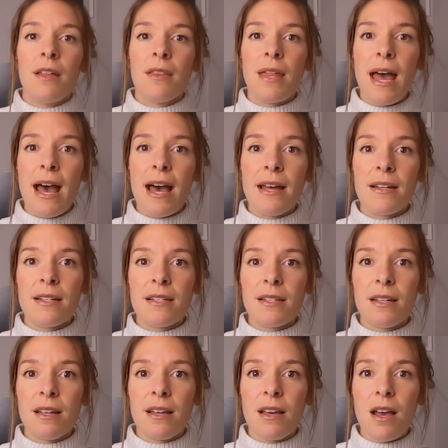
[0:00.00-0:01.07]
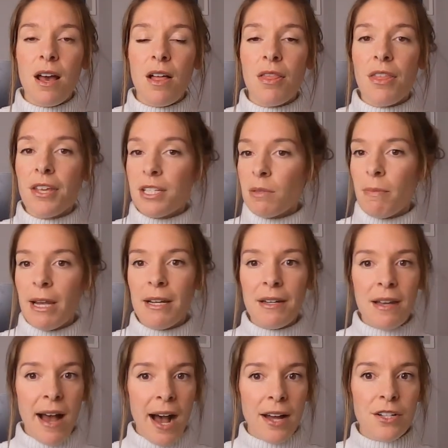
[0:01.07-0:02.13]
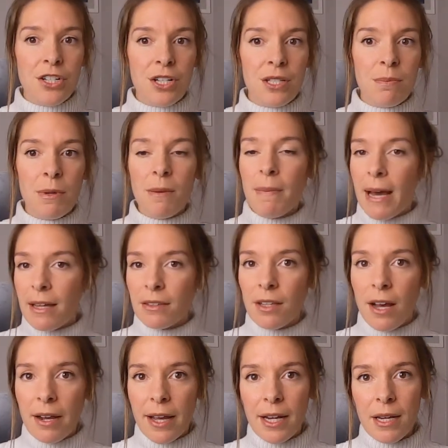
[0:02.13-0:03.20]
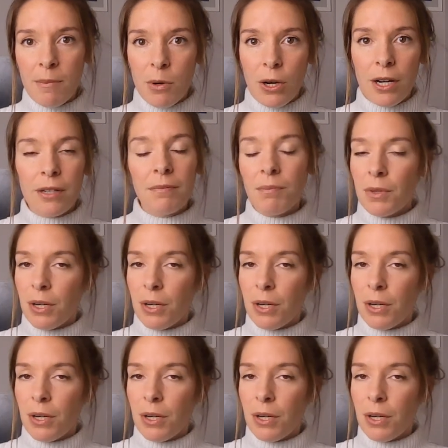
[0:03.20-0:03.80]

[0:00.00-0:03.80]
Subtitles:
that this may not just be bad luck anymore.